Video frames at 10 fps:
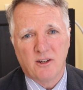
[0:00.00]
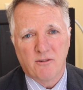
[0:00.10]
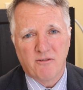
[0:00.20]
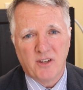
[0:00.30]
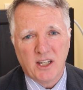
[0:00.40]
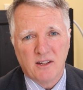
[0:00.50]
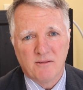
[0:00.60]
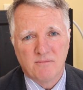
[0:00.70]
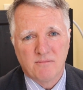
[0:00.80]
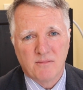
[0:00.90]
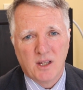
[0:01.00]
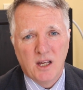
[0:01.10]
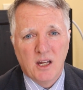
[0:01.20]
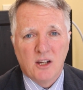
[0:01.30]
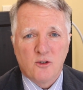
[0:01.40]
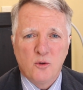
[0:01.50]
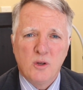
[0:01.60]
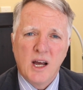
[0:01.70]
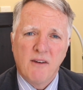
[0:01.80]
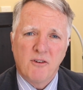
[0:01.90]
in your feet? Do
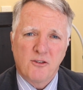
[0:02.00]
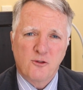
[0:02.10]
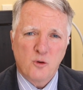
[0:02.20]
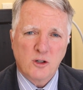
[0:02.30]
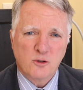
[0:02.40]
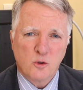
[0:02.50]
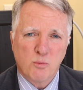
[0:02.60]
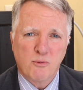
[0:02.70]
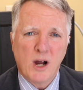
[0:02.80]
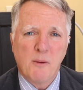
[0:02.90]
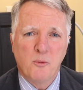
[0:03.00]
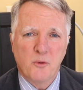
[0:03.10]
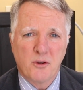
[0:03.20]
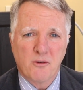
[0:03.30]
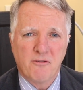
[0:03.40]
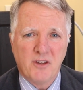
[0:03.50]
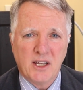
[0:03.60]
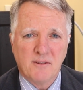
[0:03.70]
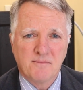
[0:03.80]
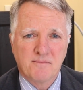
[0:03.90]
you have a structural problem with your
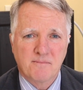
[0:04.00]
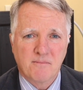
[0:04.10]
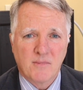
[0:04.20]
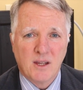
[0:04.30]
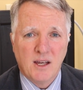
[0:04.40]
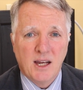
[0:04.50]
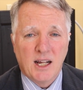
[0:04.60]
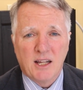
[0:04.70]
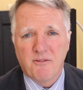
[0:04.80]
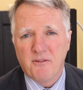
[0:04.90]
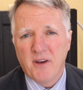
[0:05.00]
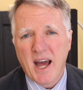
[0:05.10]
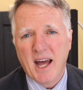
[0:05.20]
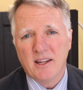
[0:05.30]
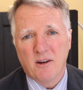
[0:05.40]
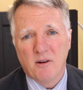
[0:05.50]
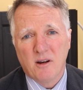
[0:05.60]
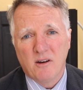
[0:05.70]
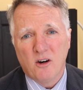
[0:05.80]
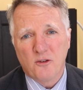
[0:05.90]
feet? And if you've had an
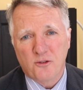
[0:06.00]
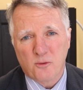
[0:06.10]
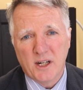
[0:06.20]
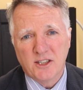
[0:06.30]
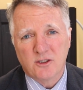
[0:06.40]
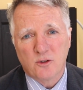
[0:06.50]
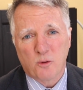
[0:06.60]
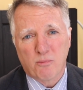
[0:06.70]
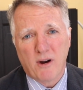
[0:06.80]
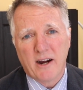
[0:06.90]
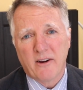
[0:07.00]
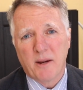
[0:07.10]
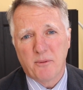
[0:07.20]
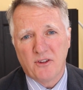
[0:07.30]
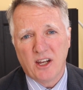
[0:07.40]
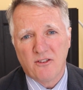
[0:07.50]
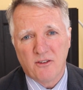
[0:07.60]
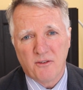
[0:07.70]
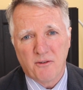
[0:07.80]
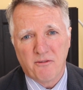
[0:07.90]
ulceration or prior
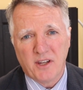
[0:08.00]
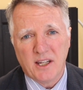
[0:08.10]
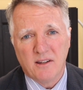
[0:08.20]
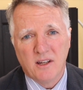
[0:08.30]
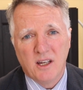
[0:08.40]
amputation of your feet,